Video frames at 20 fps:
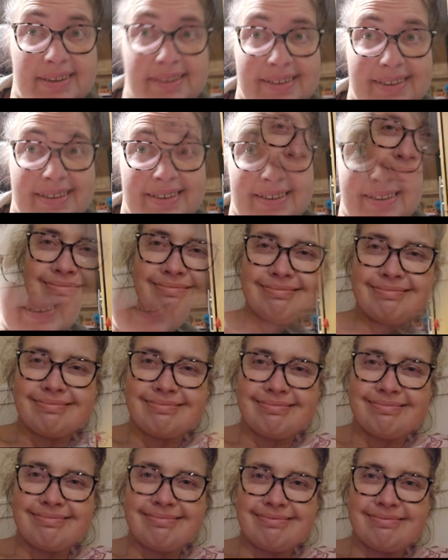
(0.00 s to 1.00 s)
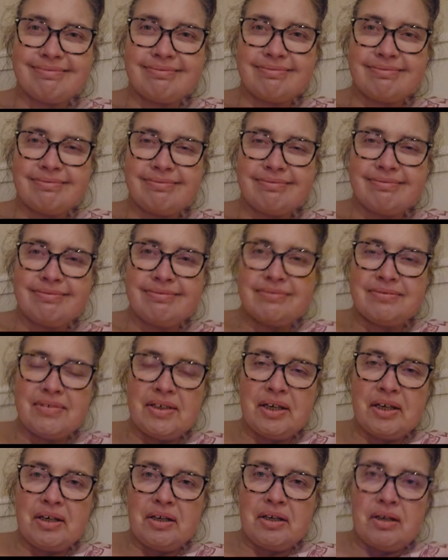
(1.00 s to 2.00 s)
[no speech]